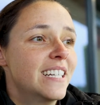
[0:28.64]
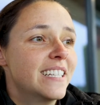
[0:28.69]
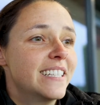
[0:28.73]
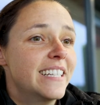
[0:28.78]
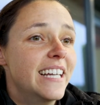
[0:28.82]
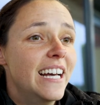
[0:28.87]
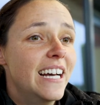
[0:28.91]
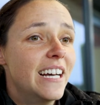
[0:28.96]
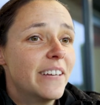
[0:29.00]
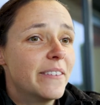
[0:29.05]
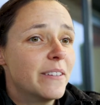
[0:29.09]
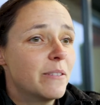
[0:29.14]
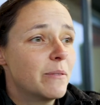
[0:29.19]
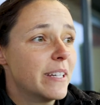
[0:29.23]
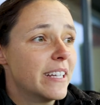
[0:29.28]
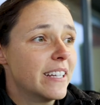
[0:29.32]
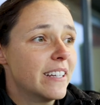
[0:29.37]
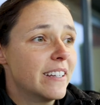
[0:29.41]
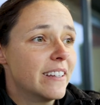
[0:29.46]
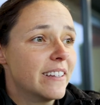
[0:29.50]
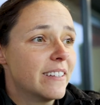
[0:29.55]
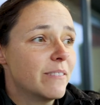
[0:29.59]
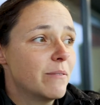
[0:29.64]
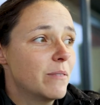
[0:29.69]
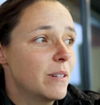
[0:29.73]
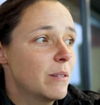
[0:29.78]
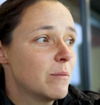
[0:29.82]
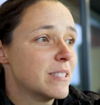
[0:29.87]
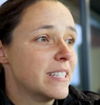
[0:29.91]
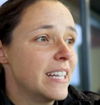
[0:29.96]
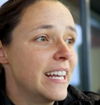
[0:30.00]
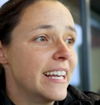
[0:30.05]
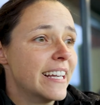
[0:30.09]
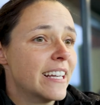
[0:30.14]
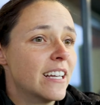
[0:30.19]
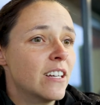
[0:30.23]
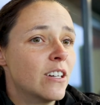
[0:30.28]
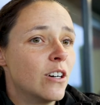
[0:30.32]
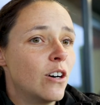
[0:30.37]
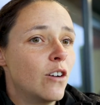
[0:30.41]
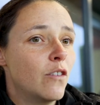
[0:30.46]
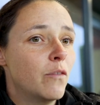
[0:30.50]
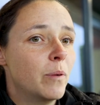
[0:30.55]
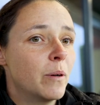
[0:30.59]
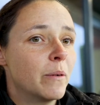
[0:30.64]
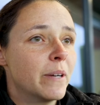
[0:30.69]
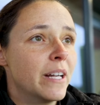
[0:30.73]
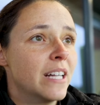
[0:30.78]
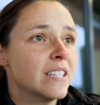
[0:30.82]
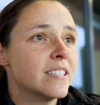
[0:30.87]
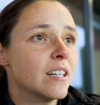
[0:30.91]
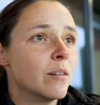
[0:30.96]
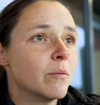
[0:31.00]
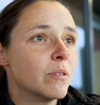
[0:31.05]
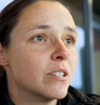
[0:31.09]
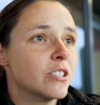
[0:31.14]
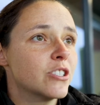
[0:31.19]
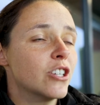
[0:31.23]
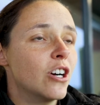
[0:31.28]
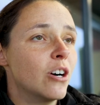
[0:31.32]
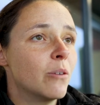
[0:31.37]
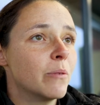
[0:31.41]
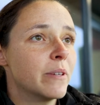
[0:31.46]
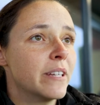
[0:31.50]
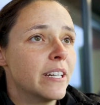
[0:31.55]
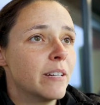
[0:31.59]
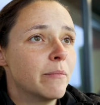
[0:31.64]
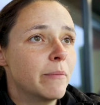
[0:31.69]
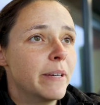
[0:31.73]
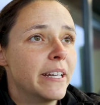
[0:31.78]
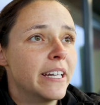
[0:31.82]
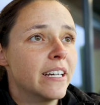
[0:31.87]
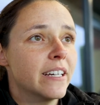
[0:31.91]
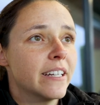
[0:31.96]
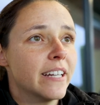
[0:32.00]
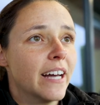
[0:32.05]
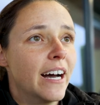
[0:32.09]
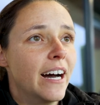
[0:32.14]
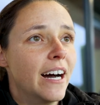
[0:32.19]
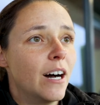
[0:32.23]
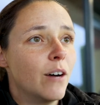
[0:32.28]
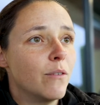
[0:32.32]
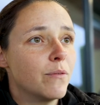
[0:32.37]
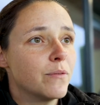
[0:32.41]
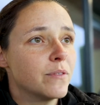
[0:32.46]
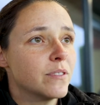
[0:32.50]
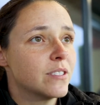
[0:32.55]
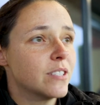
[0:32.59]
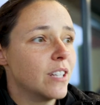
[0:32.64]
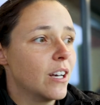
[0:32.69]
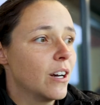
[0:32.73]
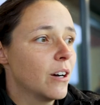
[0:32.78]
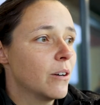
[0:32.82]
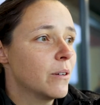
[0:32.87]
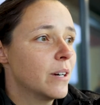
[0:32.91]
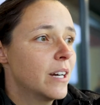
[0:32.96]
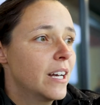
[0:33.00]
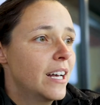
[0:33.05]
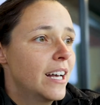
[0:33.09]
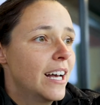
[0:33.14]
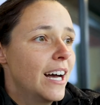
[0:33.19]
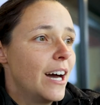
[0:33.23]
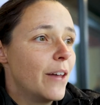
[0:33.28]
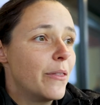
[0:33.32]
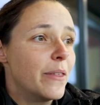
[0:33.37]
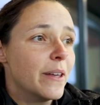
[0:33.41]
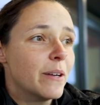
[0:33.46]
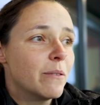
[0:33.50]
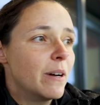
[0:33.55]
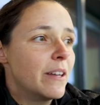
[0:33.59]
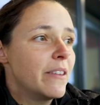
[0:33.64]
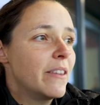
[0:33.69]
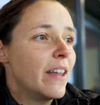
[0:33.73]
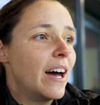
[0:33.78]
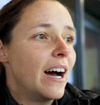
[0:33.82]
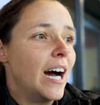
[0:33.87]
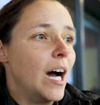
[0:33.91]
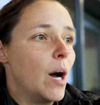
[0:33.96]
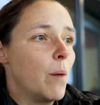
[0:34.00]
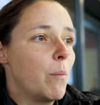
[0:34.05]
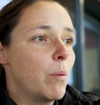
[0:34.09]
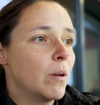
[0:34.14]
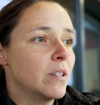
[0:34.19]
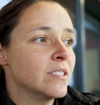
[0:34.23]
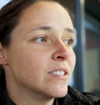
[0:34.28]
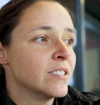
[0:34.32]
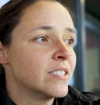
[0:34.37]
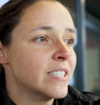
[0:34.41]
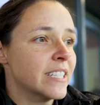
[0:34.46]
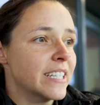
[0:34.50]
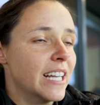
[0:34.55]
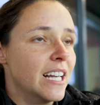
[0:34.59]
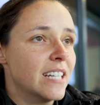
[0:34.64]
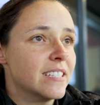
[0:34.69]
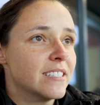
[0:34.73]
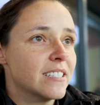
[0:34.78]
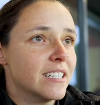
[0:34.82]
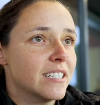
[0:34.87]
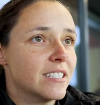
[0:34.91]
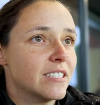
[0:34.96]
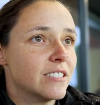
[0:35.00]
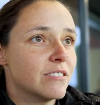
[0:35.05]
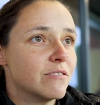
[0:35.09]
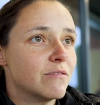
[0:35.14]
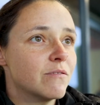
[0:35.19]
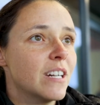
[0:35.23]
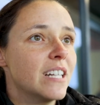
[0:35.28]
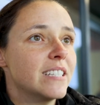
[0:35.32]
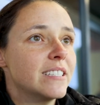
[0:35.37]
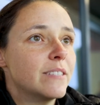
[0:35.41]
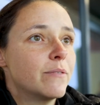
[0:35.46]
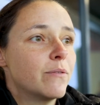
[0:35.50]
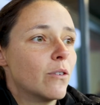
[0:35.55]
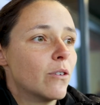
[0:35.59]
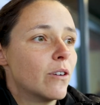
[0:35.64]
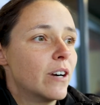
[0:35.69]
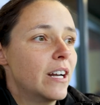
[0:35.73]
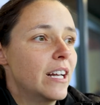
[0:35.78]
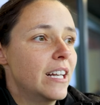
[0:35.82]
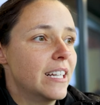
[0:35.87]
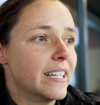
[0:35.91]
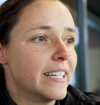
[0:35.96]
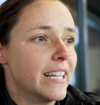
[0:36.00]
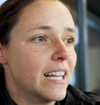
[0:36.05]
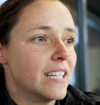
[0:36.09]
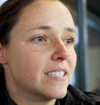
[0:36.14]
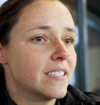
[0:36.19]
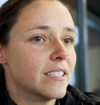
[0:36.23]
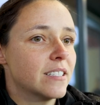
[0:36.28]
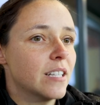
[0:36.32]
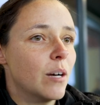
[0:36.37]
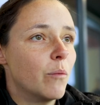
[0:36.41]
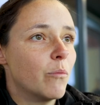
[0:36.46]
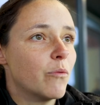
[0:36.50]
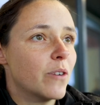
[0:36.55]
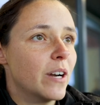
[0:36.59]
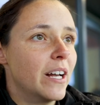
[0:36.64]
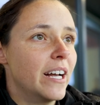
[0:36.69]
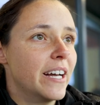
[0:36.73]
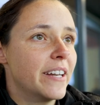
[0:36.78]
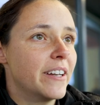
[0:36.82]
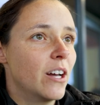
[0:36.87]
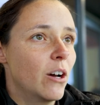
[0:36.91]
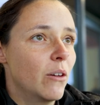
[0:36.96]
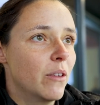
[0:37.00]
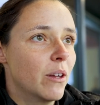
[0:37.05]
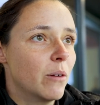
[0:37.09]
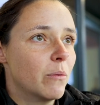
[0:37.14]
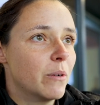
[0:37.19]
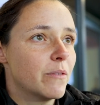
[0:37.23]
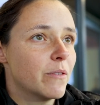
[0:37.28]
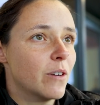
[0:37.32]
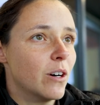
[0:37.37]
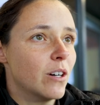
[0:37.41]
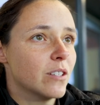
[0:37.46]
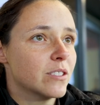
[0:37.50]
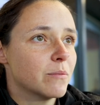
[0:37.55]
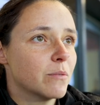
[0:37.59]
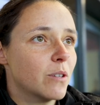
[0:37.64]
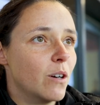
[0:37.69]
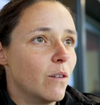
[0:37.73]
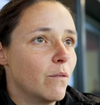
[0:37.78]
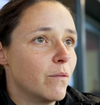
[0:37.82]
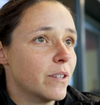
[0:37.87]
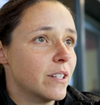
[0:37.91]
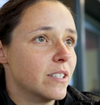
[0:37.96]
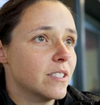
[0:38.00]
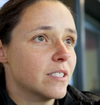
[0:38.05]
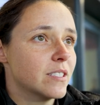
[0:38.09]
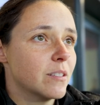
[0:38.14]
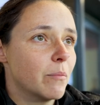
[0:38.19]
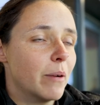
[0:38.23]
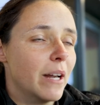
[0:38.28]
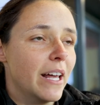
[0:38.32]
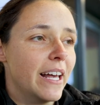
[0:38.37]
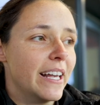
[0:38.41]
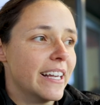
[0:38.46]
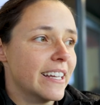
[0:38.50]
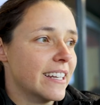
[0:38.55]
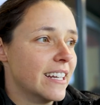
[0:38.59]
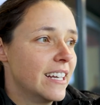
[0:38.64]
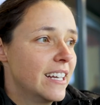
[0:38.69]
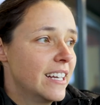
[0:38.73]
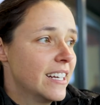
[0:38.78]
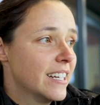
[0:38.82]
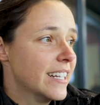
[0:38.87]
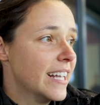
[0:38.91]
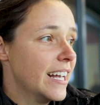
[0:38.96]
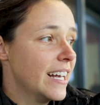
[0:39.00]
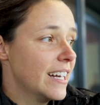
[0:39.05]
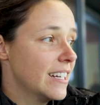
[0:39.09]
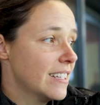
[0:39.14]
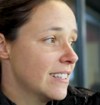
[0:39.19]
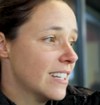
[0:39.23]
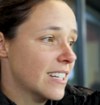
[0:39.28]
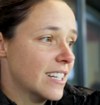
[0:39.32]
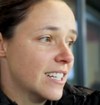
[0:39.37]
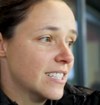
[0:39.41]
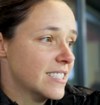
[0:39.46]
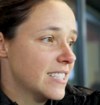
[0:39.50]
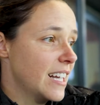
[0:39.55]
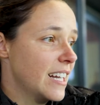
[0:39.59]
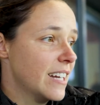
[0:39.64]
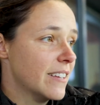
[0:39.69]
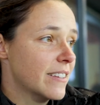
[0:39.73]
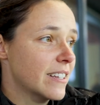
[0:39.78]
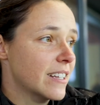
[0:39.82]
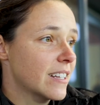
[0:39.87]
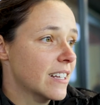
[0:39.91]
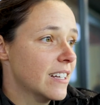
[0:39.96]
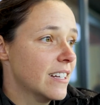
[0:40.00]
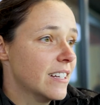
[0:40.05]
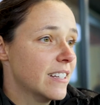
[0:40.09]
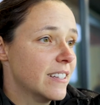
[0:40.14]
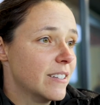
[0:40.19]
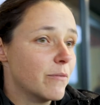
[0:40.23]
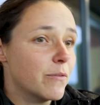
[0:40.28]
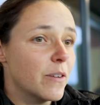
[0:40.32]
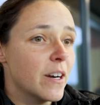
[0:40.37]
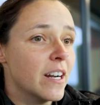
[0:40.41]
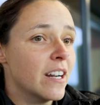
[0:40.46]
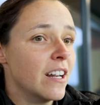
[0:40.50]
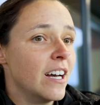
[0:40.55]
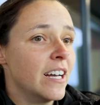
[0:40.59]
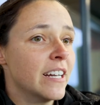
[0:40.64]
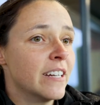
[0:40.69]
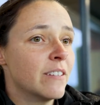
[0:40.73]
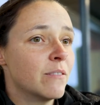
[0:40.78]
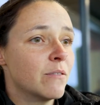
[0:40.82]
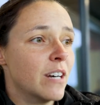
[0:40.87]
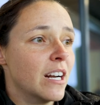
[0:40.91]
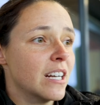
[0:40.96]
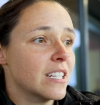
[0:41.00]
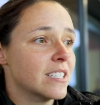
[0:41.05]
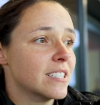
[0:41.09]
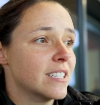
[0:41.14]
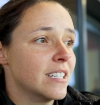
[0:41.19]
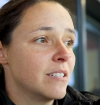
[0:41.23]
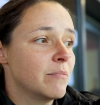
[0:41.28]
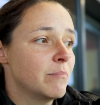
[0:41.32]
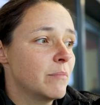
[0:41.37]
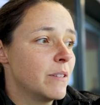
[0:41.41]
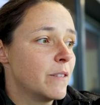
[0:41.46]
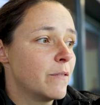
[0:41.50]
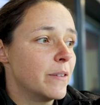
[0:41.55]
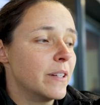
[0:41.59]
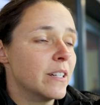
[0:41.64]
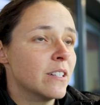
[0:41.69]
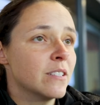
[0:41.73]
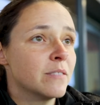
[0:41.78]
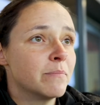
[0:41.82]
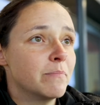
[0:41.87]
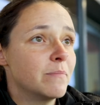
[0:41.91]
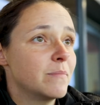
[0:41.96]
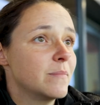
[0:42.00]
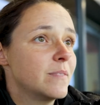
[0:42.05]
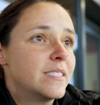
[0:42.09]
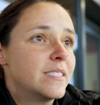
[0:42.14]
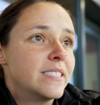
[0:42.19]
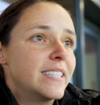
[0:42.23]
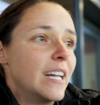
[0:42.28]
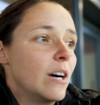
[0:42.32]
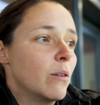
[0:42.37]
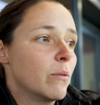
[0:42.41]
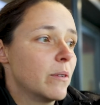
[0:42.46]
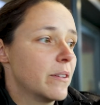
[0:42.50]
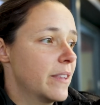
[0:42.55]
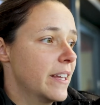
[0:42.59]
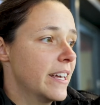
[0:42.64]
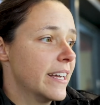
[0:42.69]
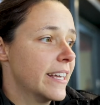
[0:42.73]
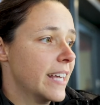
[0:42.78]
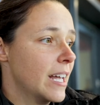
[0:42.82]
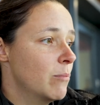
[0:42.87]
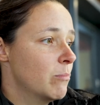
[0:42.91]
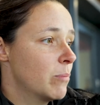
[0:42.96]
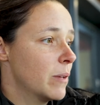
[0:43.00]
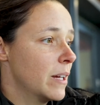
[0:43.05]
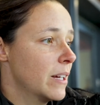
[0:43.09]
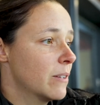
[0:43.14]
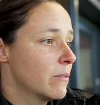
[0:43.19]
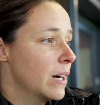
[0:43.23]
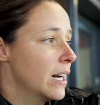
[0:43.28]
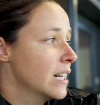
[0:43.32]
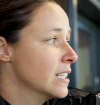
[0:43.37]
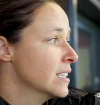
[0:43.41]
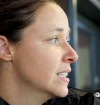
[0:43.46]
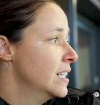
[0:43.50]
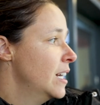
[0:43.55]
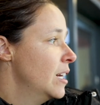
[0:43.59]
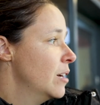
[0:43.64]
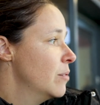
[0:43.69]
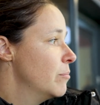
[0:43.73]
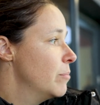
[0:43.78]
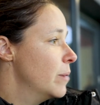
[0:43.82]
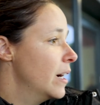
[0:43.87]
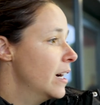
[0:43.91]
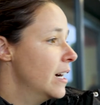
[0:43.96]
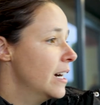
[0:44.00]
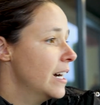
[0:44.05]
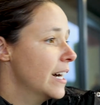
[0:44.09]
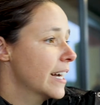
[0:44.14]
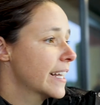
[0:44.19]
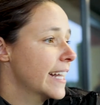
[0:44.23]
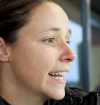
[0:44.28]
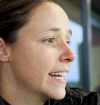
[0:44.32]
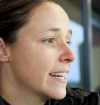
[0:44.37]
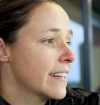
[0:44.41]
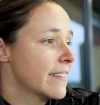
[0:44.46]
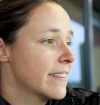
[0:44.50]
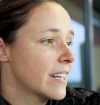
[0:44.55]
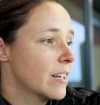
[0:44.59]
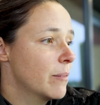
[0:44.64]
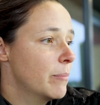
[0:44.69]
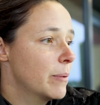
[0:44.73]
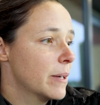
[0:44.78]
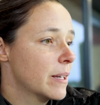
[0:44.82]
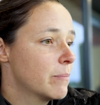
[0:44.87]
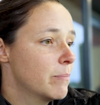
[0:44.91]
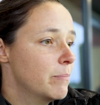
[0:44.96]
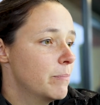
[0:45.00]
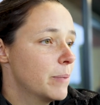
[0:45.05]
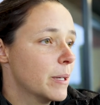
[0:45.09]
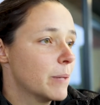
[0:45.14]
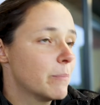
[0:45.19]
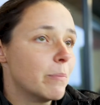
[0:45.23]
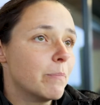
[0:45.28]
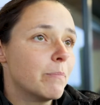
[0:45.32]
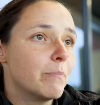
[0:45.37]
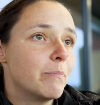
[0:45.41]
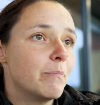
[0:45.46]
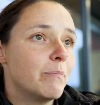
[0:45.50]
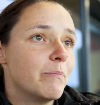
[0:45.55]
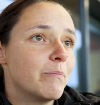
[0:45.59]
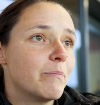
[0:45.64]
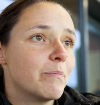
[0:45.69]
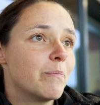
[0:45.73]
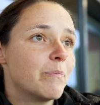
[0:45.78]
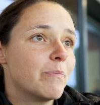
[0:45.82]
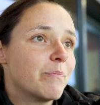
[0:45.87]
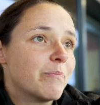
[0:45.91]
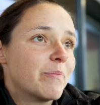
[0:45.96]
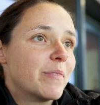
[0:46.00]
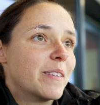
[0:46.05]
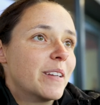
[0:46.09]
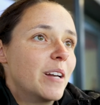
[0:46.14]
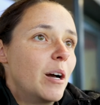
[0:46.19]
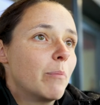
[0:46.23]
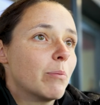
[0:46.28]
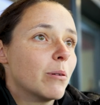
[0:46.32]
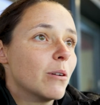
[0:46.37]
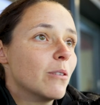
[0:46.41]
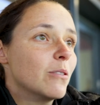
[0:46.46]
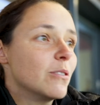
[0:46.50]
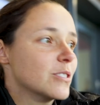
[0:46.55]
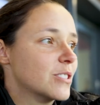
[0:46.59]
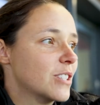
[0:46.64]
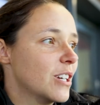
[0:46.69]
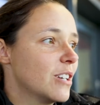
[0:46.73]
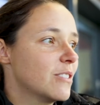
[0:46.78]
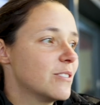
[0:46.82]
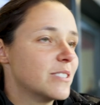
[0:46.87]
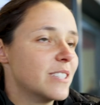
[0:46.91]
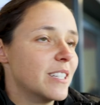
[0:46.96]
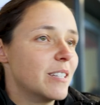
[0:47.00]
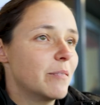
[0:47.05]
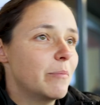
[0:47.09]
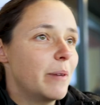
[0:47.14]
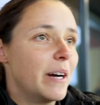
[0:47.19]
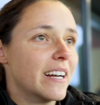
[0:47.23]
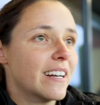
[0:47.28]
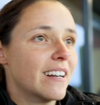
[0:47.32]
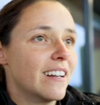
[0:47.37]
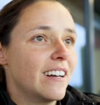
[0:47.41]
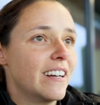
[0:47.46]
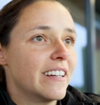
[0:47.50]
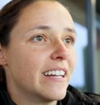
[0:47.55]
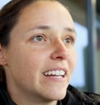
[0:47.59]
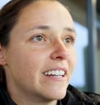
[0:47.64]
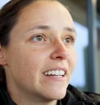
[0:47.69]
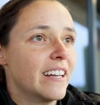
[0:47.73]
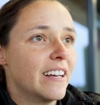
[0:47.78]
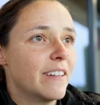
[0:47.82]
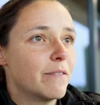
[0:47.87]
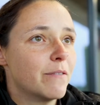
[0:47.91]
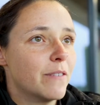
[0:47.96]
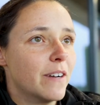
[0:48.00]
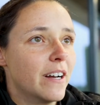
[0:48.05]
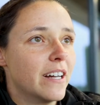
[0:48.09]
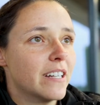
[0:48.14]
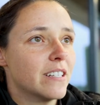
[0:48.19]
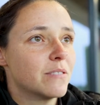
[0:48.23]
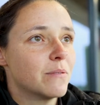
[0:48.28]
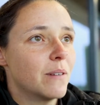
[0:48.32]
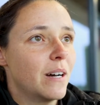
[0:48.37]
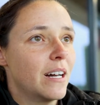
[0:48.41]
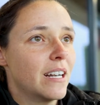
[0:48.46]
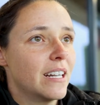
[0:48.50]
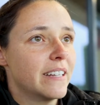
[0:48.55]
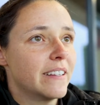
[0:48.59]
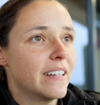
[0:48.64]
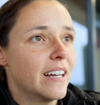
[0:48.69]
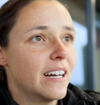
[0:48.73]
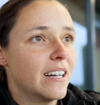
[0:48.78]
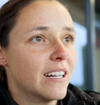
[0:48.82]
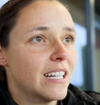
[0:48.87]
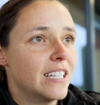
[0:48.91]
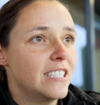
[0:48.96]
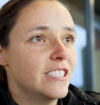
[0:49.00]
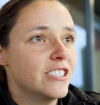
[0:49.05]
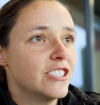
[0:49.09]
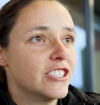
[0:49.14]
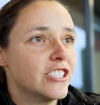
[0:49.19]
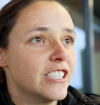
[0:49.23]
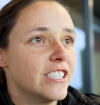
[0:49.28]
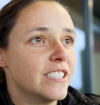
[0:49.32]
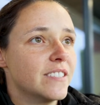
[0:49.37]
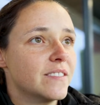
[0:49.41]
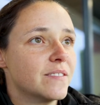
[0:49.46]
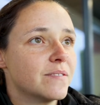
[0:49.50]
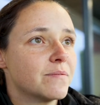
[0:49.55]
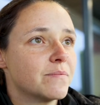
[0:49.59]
Yeah, I think it was their kickoff, but we ended up with a shot within a minute and a half. So I think when that happens, it gets us ready for it. It gets us up for it and know that we've got some confidence to play. And yeah, like I say, I think the front line were excellent. Midfield dealt with their game plan well. But again, I think a big applause goes to the back line and Fran as well in that clean sheet.